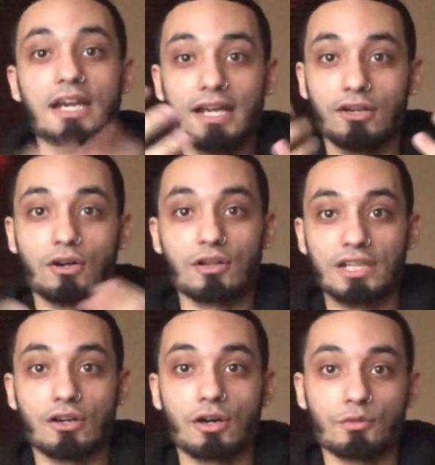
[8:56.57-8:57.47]
and all
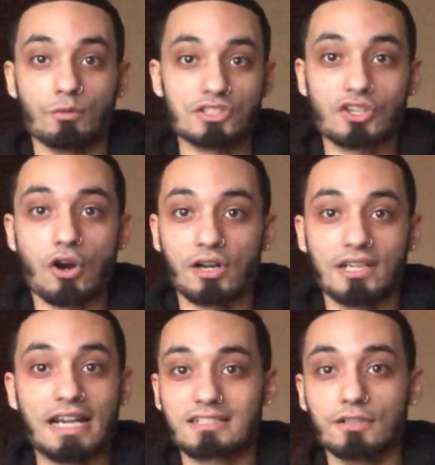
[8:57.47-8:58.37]
and all the retarded
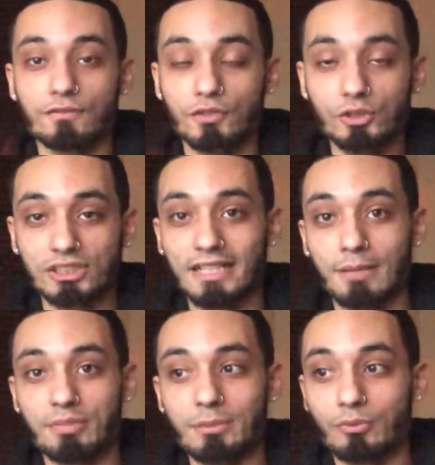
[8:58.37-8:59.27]
ass confusion
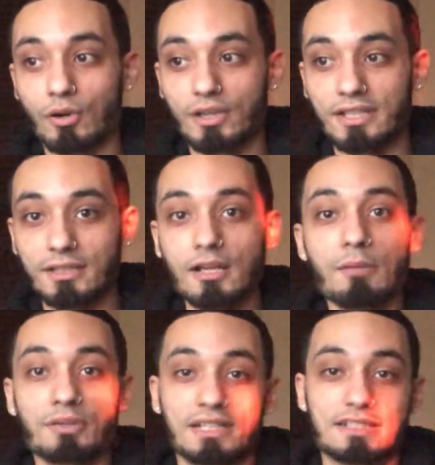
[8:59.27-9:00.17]
that people are in
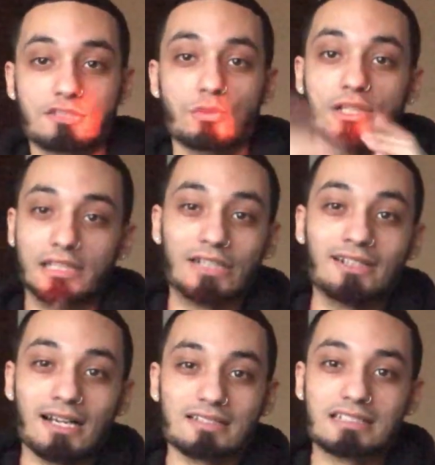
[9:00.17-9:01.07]
but guess what they're
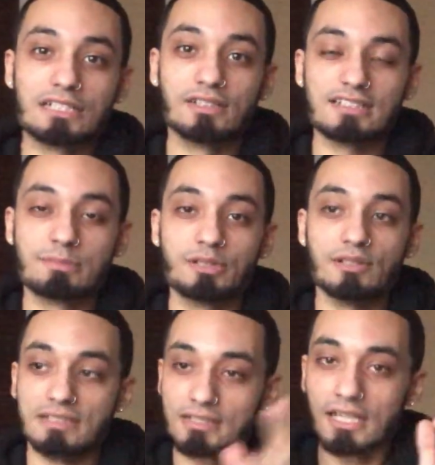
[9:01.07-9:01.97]
not serious
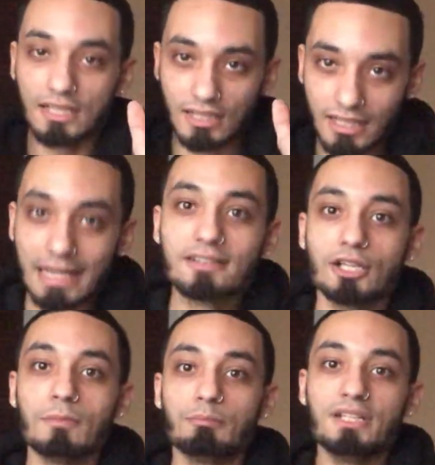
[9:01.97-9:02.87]
spirits let
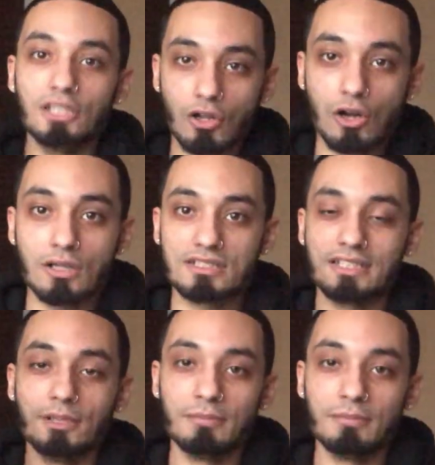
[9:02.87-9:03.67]
them be lost in the